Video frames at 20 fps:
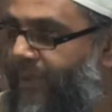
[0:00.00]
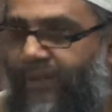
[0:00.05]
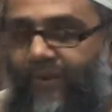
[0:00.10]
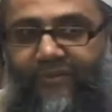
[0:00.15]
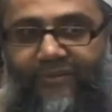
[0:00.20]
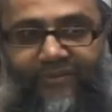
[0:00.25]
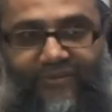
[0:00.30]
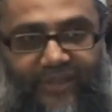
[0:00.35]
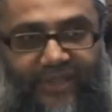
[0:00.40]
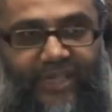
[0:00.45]
we
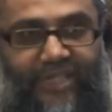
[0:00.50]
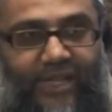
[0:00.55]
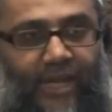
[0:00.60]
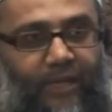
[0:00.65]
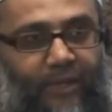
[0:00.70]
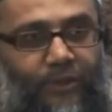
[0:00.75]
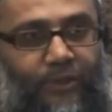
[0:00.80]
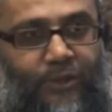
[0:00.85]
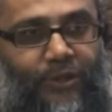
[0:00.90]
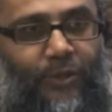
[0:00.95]
finish
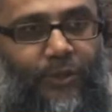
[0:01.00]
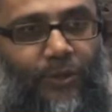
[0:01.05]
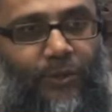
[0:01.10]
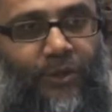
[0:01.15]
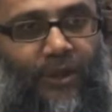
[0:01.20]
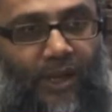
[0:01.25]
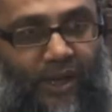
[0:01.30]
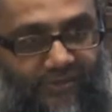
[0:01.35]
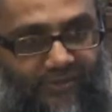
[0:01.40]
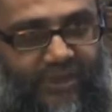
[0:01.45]
our little talk.
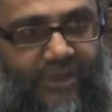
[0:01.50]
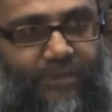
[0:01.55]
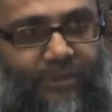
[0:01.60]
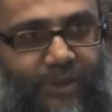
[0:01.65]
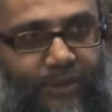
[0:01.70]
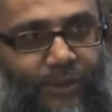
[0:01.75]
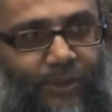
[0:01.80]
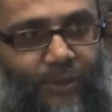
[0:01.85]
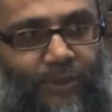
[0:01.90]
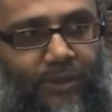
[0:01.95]
I finish
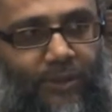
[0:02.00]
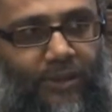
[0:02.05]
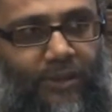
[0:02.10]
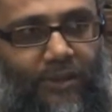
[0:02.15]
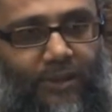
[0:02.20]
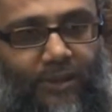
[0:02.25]
my talk.